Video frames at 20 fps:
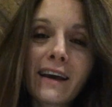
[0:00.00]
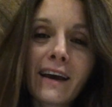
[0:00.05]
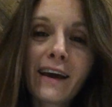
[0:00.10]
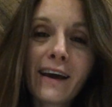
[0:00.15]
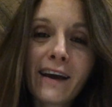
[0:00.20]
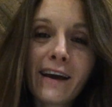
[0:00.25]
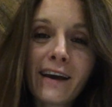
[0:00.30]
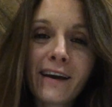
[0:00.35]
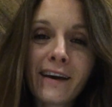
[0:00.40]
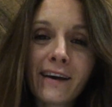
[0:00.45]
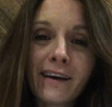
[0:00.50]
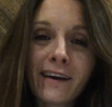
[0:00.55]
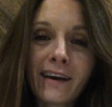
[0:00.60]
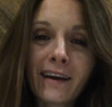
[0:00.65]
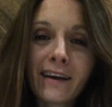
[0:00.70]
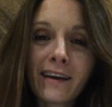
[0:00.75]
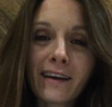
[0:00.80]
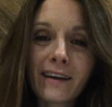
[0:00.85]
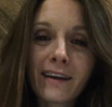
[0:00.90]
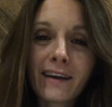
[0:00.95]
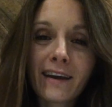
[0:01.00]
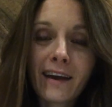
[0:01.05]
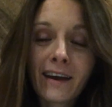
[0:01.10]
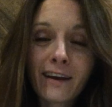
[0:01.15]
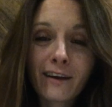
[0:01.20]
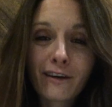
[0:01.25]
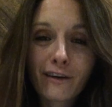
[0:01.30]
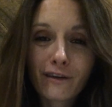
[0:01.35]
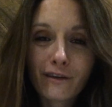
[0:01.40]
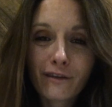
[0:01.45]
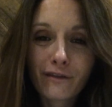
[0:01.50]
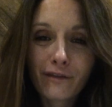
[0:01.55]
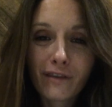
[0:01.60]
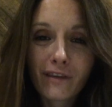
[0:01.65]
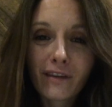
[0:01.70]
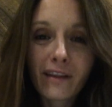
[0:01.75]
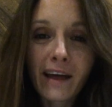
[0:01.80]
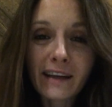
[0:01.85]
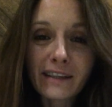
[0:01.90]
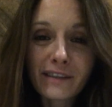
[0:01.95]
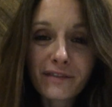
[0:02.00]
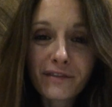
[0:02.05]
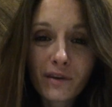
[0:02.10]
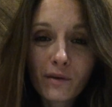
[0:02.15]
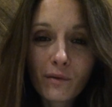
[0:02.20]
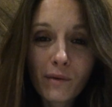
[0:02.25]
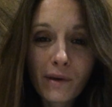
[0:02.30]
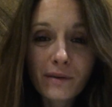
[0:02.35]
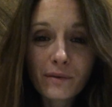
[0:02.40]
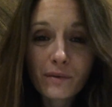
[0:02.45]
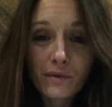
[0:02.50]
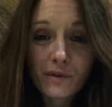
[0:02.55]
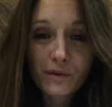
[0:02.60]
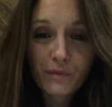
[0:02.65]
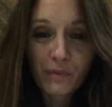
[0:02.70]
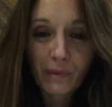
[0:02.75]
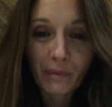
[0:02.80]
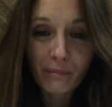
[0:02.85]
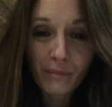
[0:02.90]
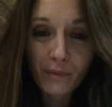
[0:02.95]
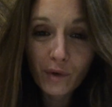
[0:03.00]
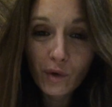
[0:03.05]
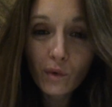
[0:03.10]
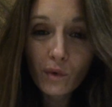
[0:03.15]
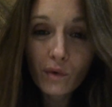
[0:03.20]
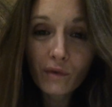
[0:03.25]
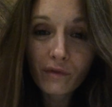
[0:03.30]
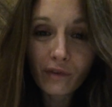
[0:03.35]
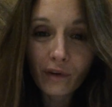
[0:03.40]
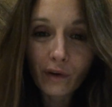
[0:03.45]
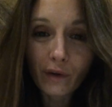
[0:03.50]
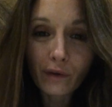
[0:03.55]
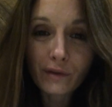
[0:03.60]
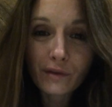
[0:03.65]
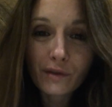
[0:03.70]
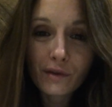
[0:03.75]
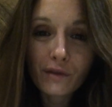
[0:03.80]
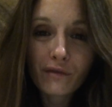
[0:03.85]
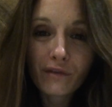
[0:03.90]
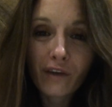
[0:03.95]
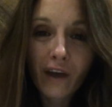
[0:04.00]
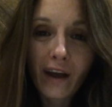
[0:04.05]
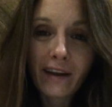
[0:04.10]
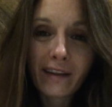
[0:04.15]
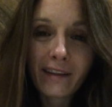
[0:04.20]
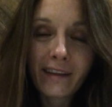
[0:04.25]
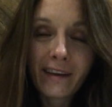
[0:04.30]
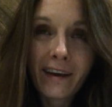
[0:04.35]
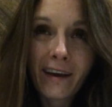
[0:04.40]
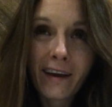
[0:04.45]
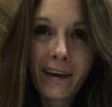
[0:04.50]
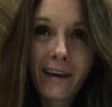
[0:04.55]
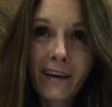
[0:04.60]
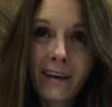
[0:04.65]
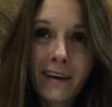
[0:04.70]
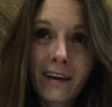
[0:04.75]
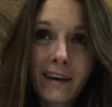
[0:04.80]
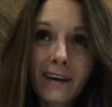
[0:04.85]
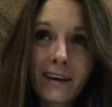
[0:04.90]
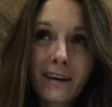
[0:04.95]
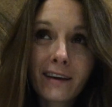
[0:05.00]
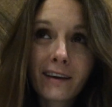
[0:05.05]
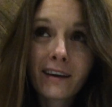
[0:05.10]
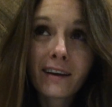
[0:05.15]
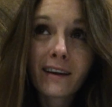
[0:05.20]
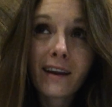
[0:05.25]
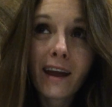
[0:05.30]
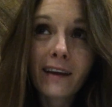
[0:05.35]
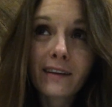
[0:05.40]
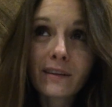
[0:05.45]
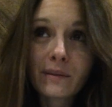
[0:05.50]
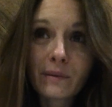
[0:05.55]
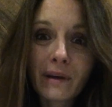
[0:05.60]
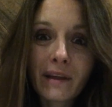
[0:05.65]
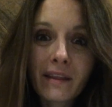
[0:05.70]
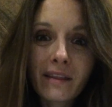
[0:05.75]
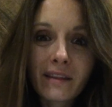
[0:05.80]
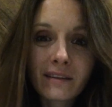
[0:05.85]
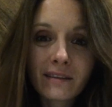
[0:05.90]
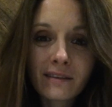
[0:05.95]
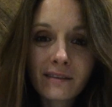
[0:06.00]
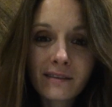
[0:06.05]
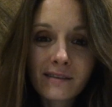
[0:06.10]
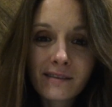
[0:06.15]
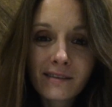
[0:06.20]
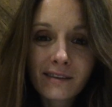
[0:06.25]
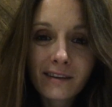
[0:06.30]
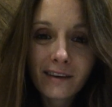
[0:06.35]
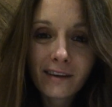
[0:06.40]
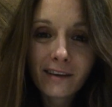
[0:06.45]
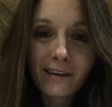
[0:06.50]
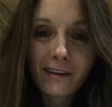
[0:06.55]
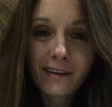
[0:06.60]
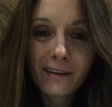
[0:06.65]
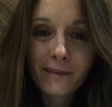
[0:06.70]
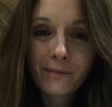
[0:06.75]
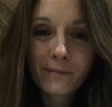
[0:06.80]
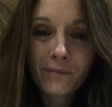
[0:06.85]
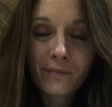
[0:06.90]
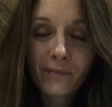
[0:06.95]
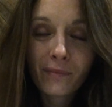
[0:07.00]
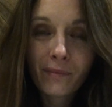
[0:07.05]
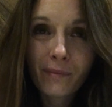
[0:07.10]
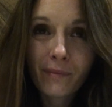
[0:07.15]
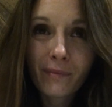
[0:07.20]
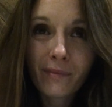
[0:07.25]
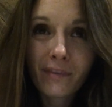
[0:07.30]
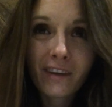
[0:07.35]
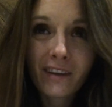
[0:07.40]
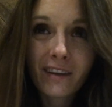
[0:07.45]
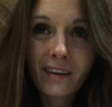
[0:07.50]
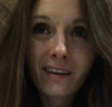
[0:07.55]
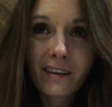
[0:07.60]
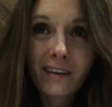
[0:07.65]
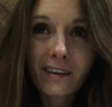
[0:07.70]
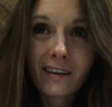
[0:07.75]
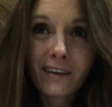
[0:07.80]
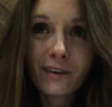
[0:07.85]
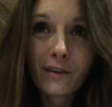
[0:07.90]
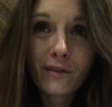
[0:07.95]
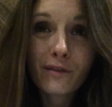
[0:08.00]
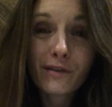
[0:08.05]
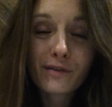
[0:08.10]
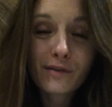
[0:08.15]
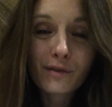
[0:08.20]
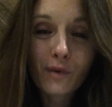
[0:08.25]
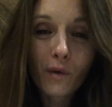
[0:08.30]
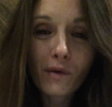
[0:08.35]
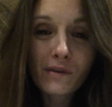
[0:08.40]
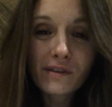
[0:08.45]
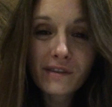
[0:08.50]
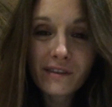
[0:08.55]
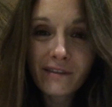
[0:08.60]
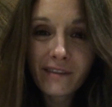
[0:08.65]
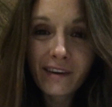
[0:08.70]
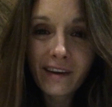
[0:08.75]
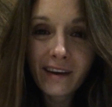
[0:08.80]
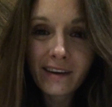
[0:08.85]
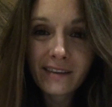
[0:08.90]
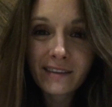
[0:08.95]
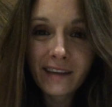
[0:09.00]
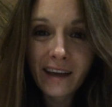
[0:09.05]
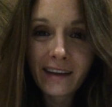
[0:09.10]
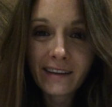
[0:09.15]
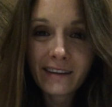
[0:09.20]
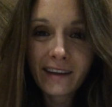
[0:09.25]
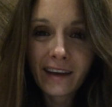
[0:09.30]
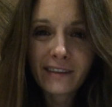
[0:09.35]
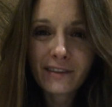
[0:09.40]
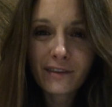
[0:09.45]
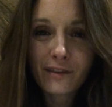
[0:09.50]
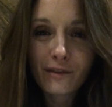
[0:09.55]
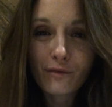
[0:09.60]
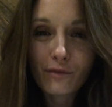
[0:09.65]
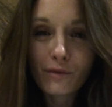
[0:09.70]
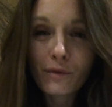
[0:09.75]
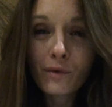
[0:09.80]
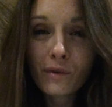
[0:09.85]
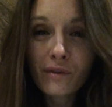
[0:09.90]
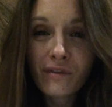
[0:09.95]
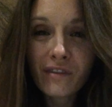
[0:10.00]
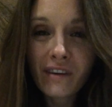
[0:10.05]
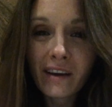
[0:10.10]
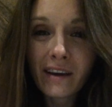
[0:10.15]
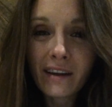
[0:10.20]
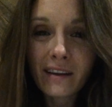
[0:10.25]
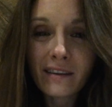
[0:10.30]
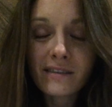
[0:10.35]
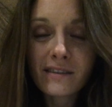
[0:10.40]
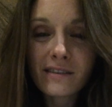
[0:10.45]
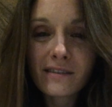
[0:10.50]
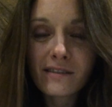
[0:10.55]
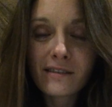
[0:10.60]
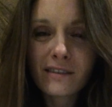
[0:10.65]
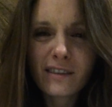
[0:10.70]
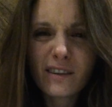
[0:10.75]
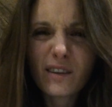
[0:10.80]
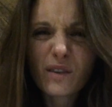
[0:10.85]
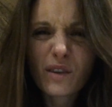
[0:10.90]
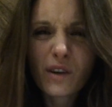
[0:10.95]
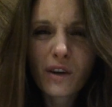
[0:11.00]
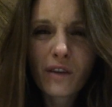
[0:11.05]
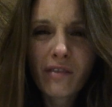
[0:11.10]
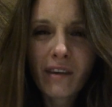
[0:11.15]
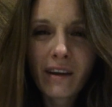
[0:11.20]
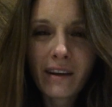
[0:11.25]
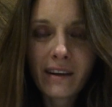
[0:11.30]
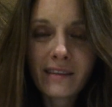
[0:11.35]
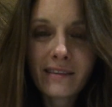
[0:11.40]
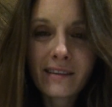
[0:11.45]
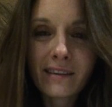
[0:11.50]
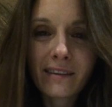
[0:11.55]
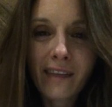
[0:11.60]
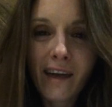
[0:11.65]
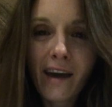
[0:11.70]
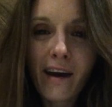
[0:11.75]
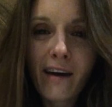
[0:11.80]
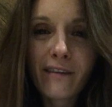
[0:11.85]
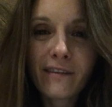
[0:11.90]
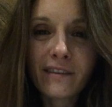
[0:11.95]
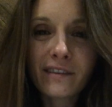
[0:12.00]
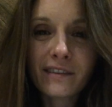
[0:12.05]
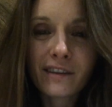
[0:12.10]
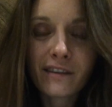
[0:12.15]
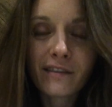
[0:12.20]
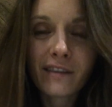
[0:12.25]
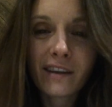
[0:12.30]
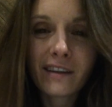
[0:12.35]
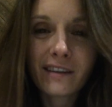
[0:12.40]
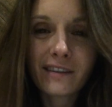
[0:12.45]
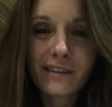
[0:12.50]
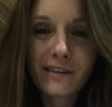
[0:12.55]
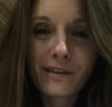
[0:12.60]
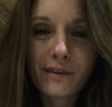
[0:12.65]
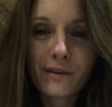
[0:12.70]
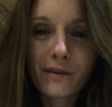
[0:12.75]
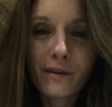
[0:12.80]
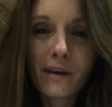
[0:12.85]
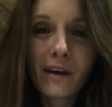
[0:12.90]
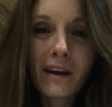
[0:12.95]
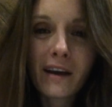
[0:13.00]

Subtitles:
anger for the last few weeks, which has been beautiful to finally connect with and see the source of it and get to the root of it and just, turn that into love and turn that into